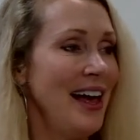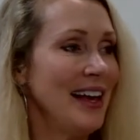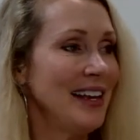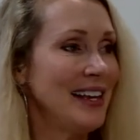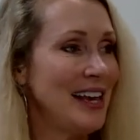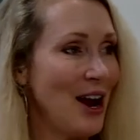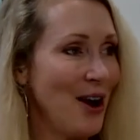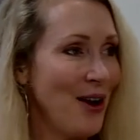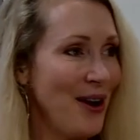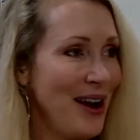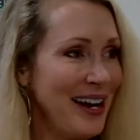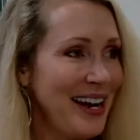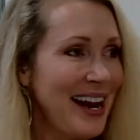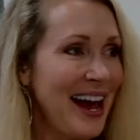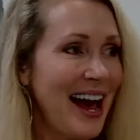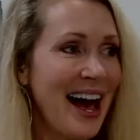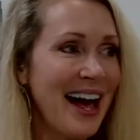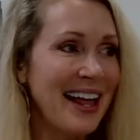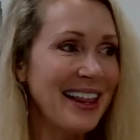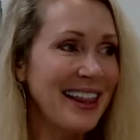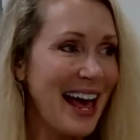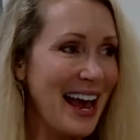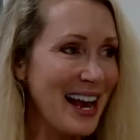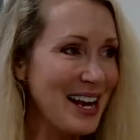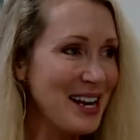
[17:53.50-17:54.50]
Garrett,
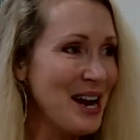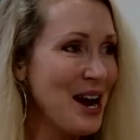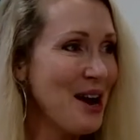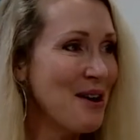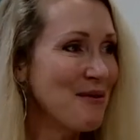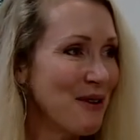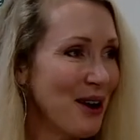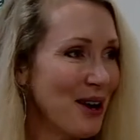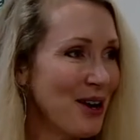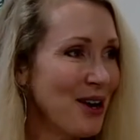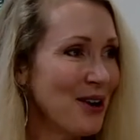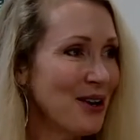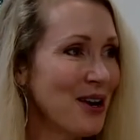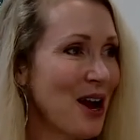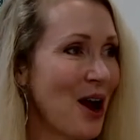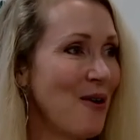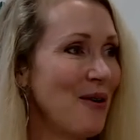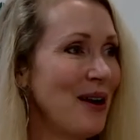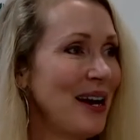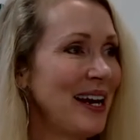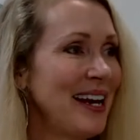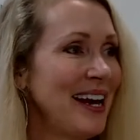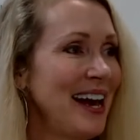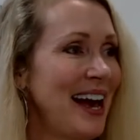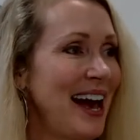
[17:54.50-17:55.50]
I like where you're
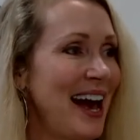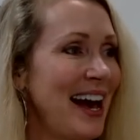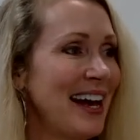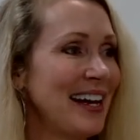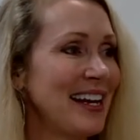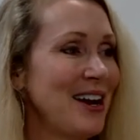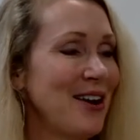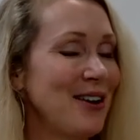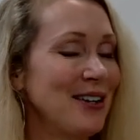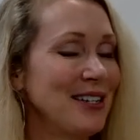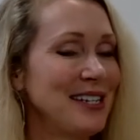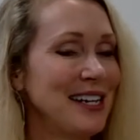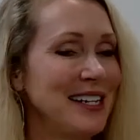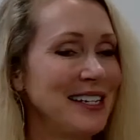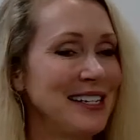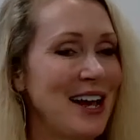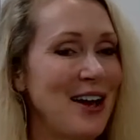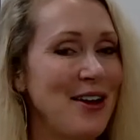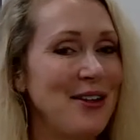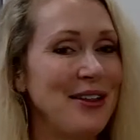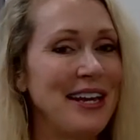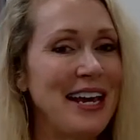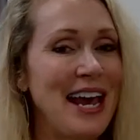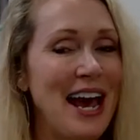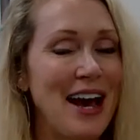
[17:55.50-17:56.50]
going. Garrett says, I
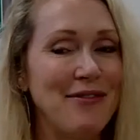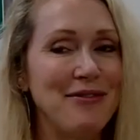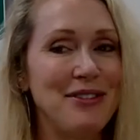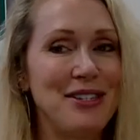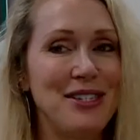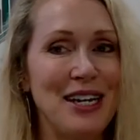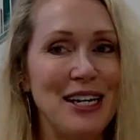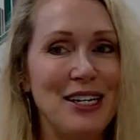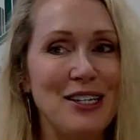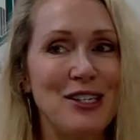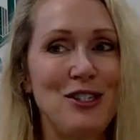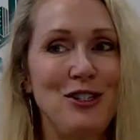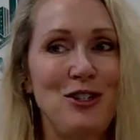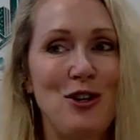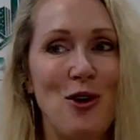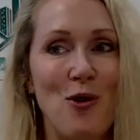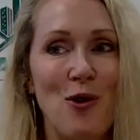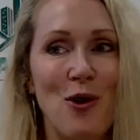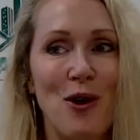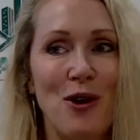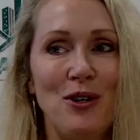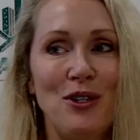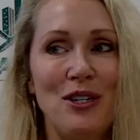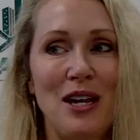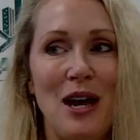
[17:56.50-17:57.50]
only have 6
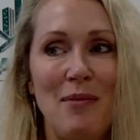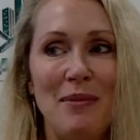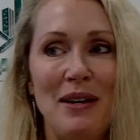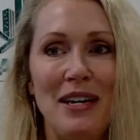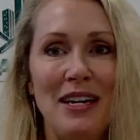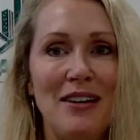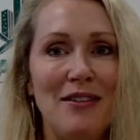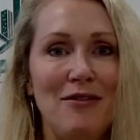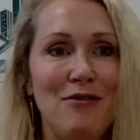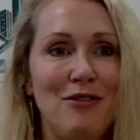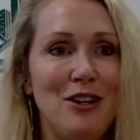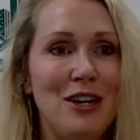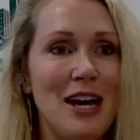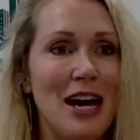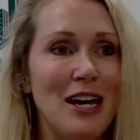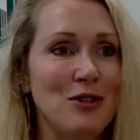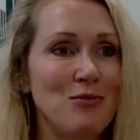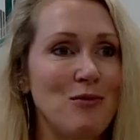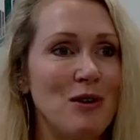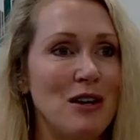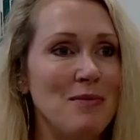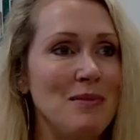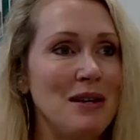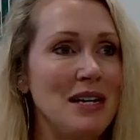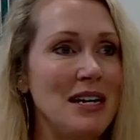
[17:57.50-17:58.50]
doors. How many of you guys
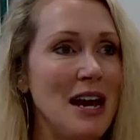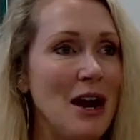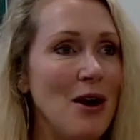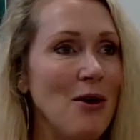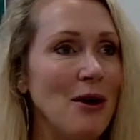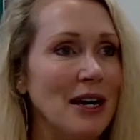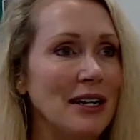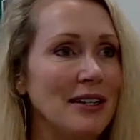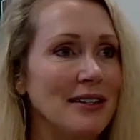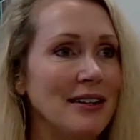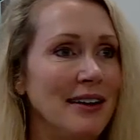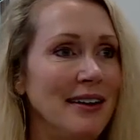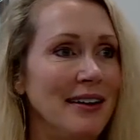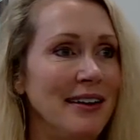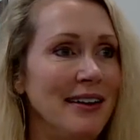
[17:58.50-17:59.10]
want to be Garrett?